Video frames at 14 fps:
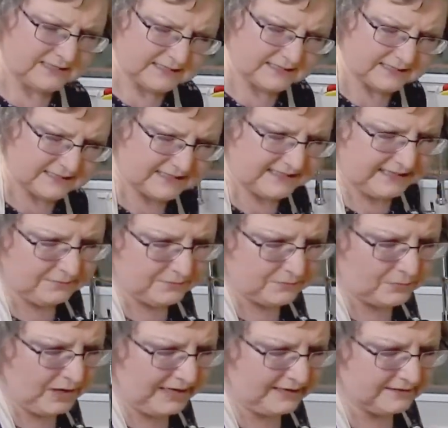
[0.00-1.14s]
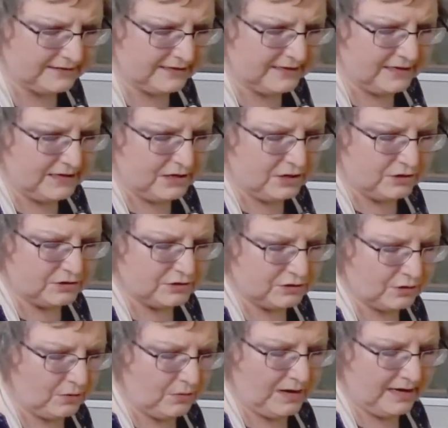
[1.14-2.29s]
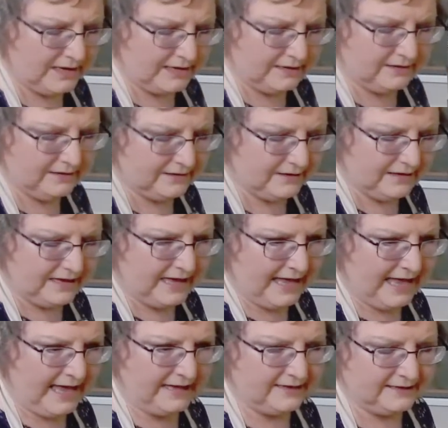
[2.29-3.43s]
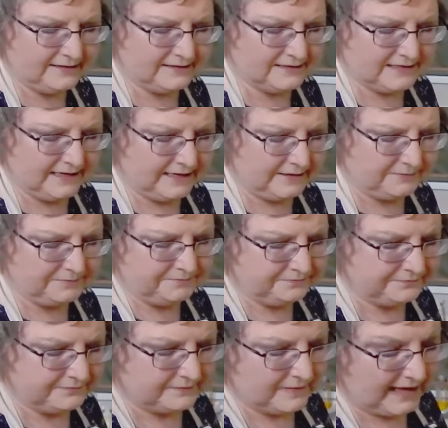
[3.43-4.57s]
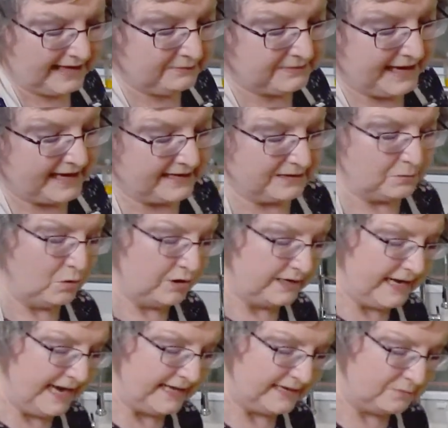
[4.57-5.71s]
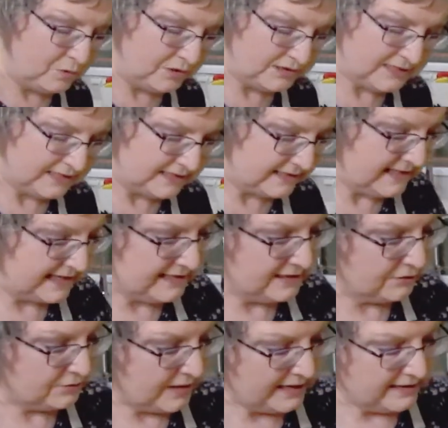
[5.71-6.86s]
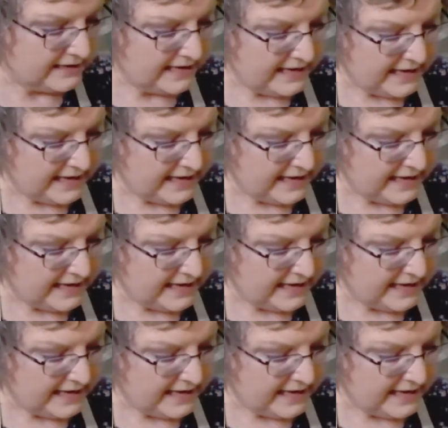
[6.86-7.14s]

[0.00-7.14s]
didn't seem right So I added, I kept adding more and adding more till it tasted right.